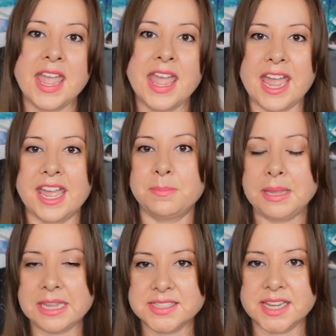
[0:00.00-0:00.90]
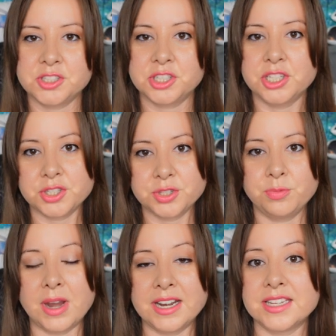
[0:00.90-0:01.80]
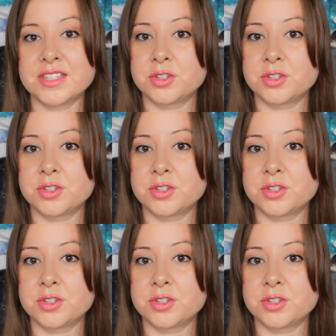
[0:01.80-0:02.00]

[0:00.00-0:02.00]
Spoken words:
and pay attention to what is